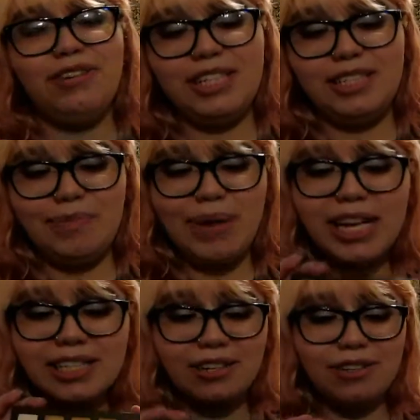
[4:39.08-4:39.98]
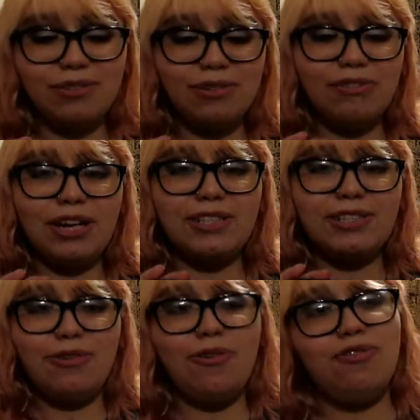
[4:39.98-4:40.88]
this and pass it on to a friend,
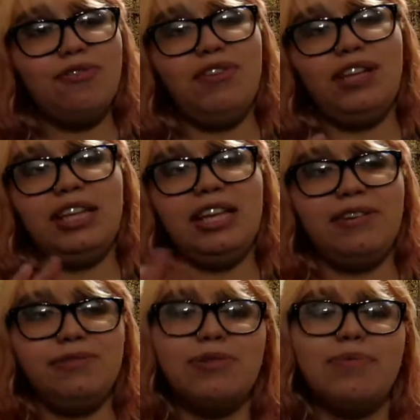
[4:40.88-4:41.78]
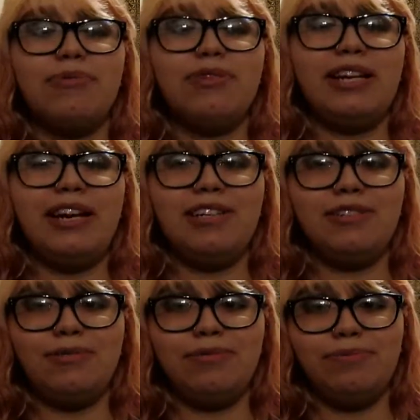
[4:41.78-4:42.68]
and hopefully they use it more than I
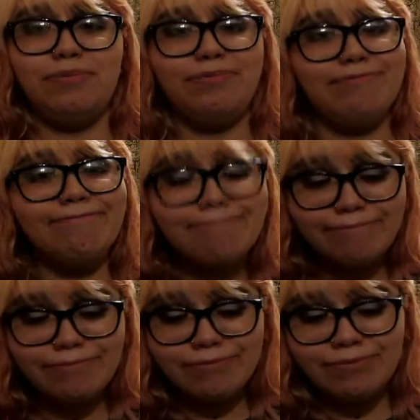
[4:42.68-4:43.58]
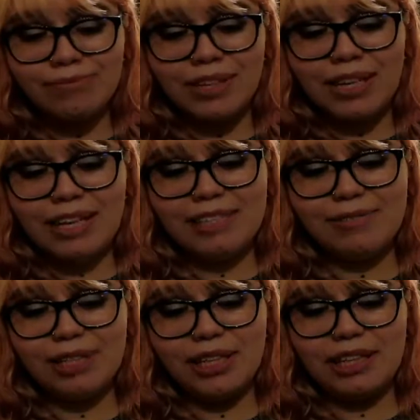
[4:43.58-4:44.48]
do. This
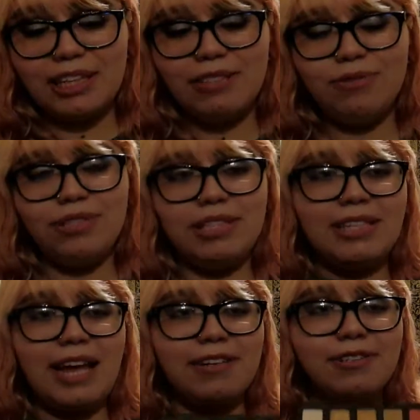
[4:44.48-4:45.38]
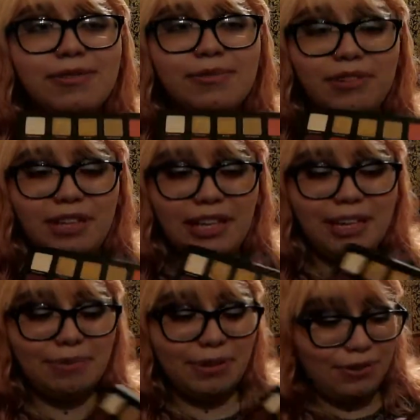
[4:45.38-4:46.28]
was the saddest one. Like,
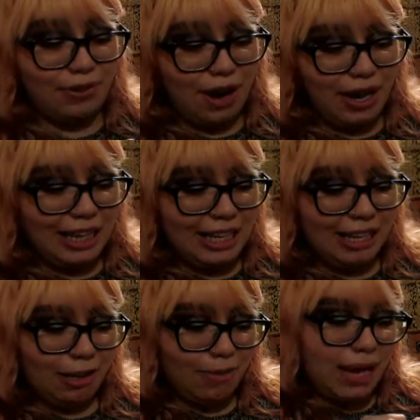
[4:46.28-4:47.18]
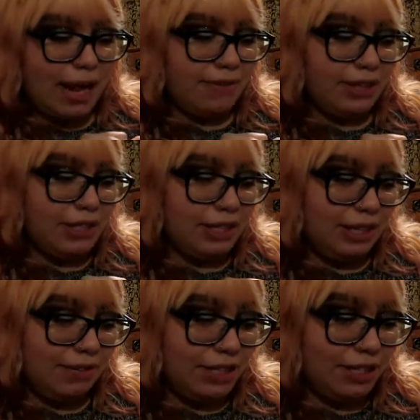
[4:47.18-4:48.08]
I'm crying thinking about having to
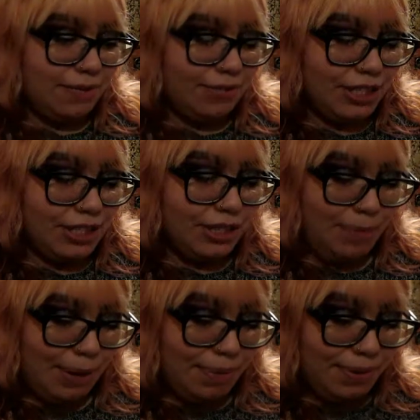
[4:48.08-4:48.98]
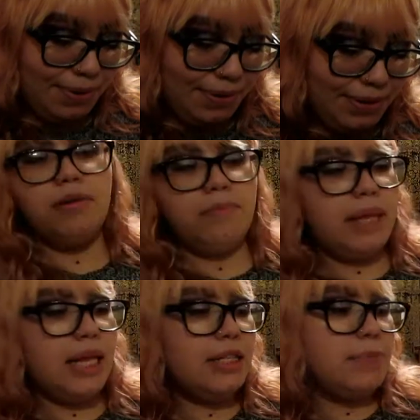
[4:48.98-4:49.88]
give this up to people.
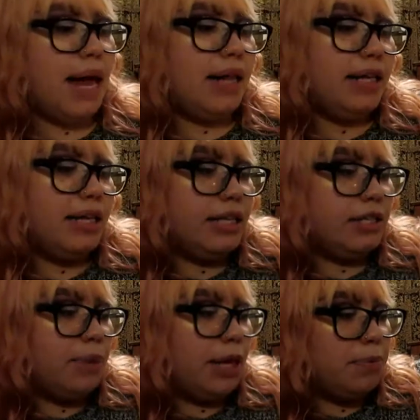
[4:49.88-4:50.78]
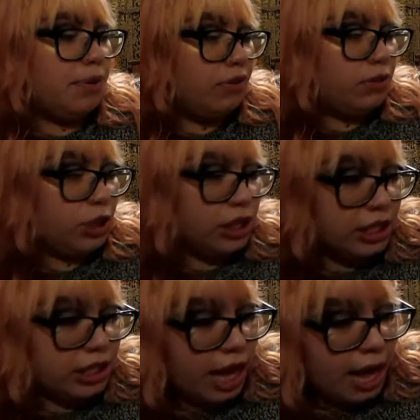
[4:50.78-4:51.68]
My last palette is Makeup
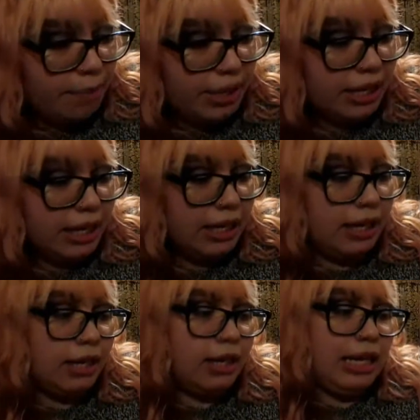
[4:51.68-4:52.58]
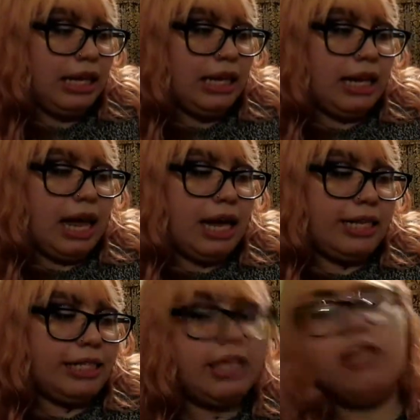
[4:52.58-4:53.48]
Revolution's the Emily
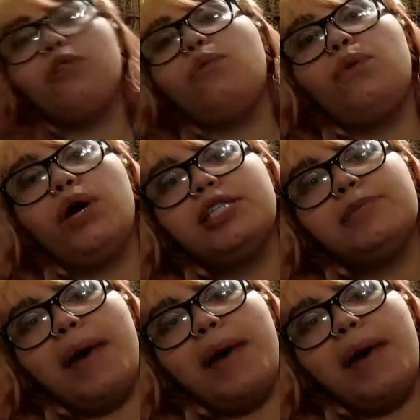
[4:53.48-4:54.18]
Edit the Wants